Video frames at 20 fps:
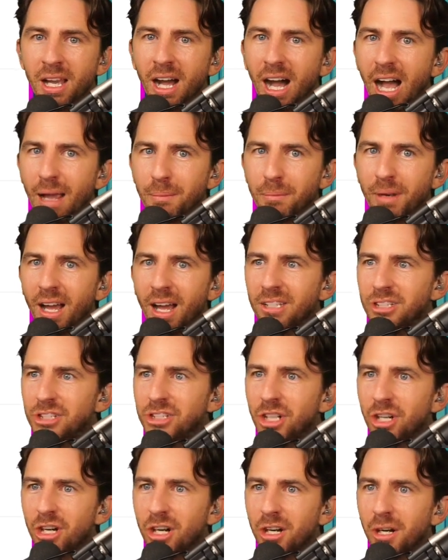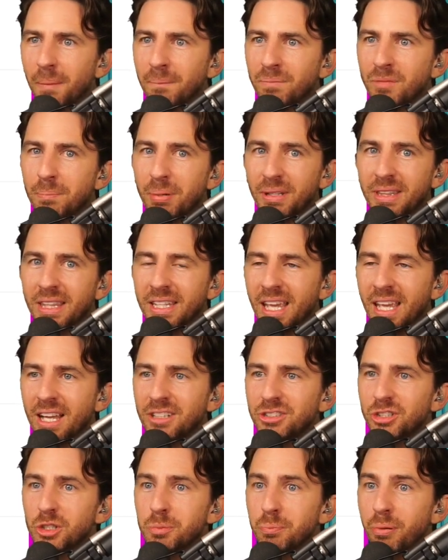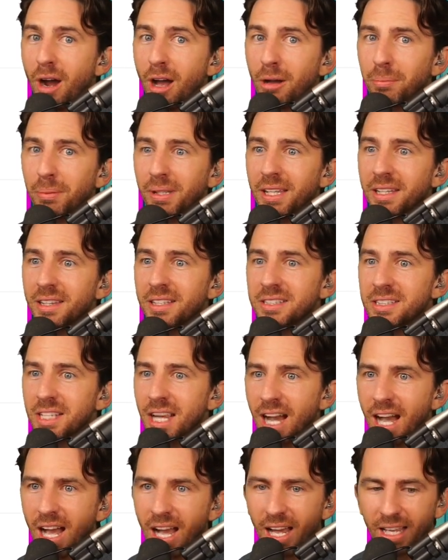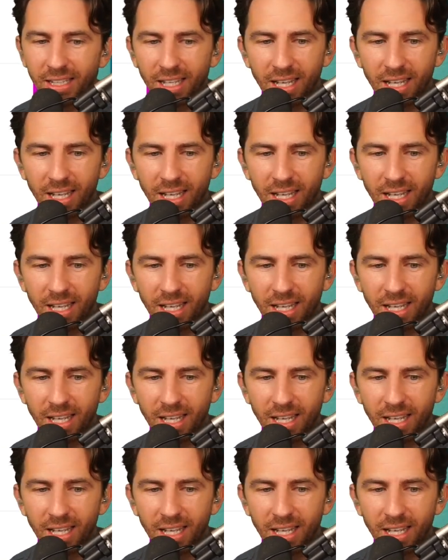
I'm not sure, but the answer's probably in the sky.